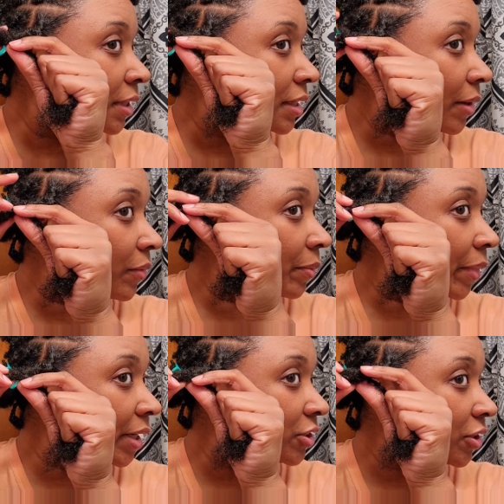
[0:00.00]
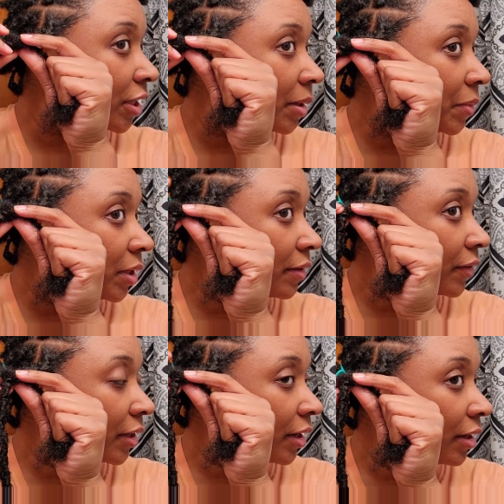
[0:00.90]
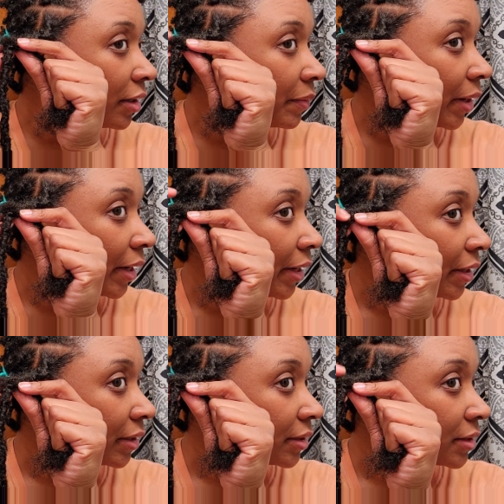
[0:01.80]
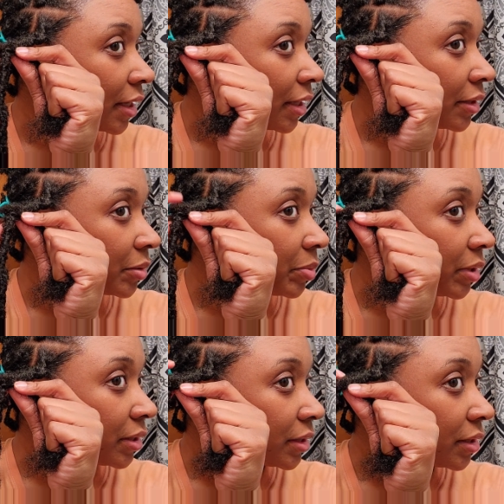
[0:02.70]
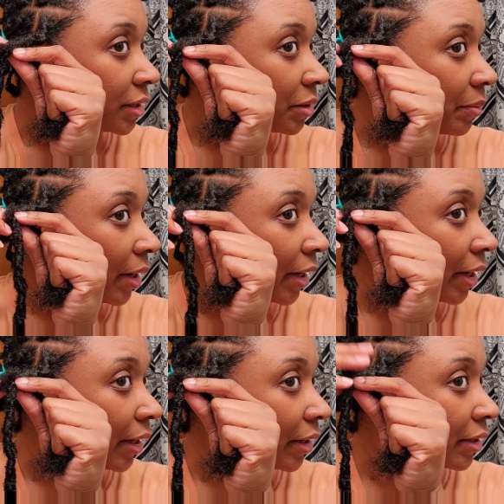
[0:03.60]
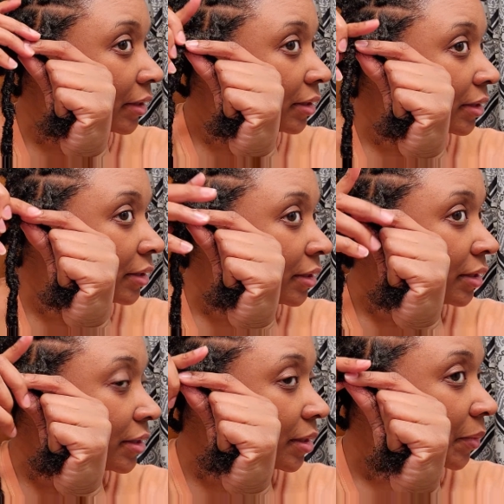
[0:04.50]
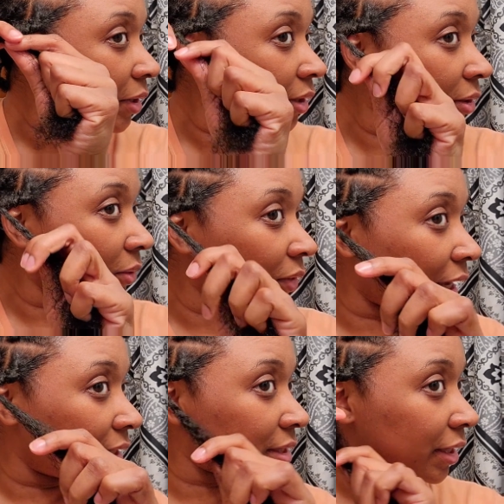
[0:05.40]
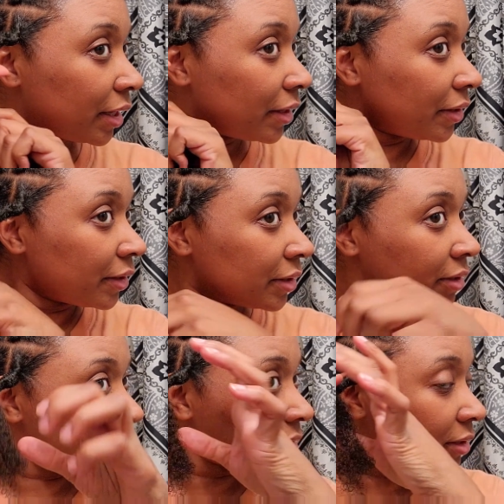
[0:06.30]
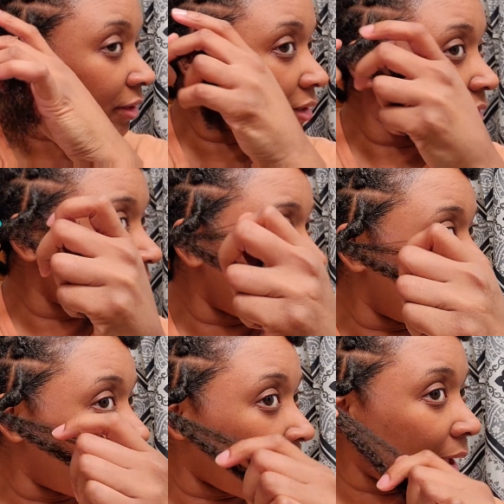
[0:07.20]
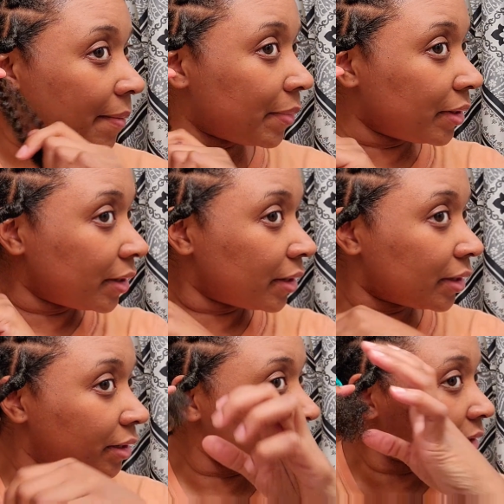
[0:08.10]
I want to make sure that I'm covering all of my hair because that little piece is still my hair. So I'm going to hold that together and start wrapping that.